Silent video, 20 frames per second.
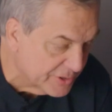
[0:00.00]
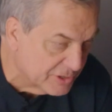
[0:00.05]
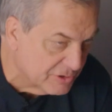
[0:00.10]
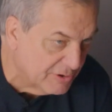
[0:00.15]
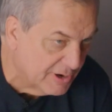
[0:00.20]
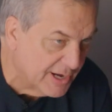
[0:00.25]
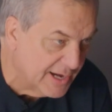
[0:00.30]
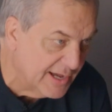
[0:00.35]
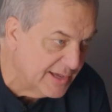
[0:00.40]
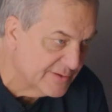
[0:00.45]

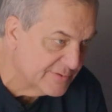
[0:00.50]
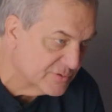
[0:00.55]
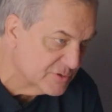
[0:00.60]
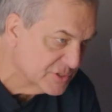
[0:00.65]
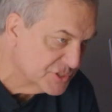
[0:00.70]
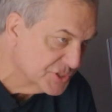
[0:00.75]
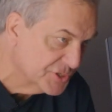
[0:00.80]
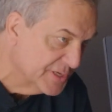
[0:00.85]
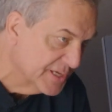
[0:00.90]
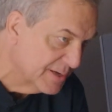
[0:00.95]
across, or
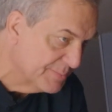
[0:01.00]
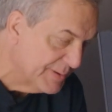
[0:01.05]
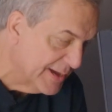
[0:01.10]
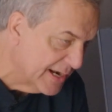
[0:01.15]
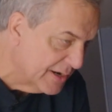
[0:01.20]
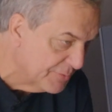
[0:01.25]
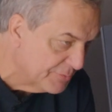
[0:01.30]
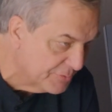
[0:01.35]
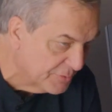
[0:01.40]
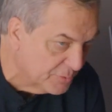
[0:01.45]
shooting a
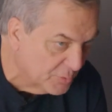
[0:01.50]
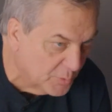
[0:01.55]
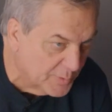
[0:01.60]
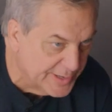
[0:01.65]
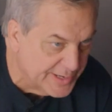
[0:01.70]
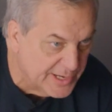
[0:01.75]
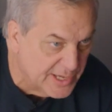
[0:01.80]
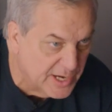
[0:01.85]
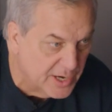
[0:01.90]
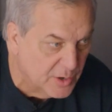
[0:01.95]
pattern through the
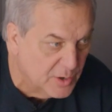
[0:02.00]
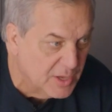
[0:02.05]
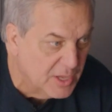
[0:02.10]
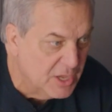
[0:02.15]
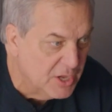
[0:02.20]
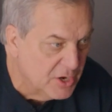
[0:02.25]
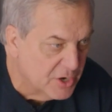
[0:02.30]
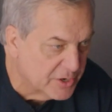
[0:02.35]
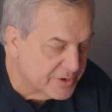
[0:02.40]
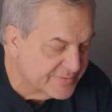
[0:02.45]
window,
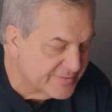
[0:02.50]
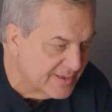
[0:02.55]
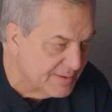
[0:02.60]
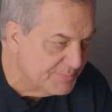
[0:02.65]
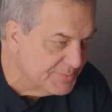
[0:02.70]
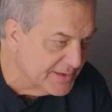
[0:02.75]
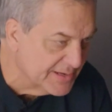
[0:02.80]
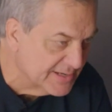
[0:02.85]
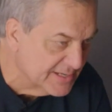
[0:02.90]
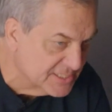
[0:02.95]
or
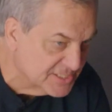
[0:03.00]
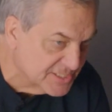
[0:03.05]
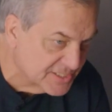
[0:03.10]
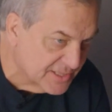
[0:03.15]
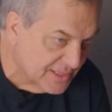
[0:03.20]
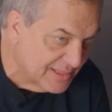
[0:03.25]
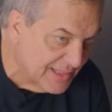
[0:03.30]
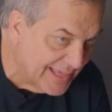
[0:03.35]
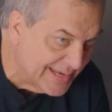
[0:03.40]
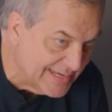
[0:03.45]
something to just
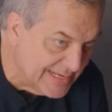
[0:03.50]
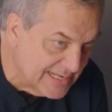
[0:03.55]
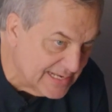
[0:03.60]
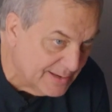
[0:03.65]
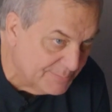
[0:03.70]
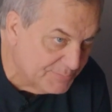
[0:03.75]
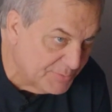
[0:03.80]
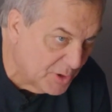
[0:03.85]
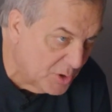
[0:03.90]
lighten up